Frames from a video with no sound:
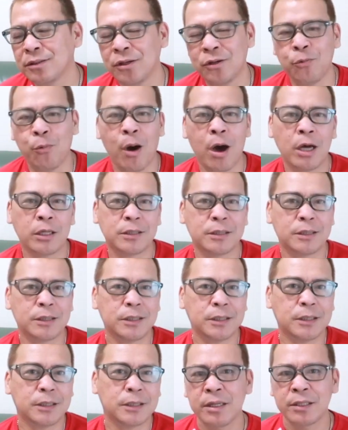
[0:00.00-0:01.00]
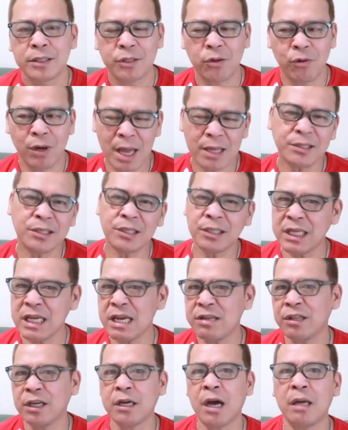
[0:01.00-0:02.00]
Or what? So let's
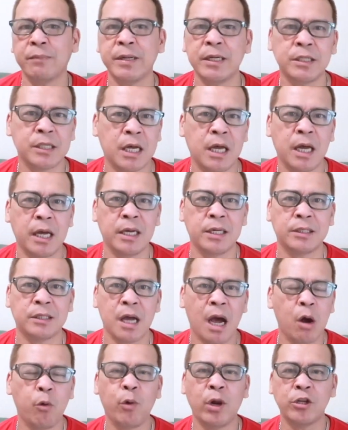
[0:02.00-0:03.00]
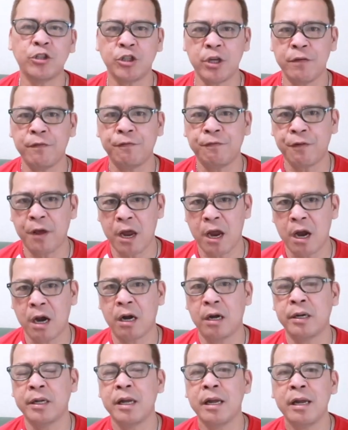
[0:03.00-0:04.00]
see in the coming days, how will she
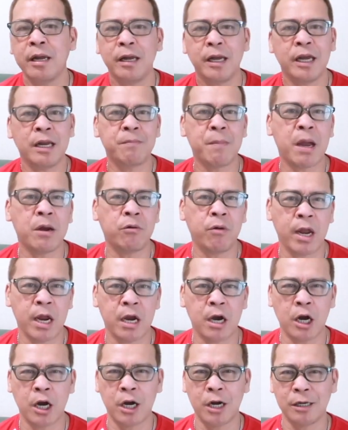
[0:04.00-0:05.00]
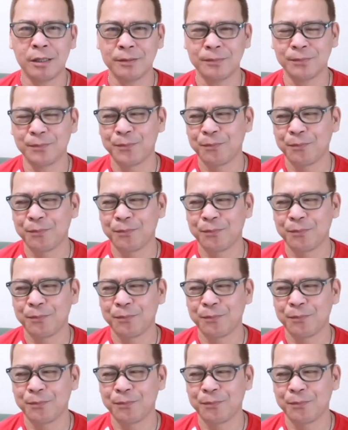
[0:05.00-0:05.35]
fare in my radar?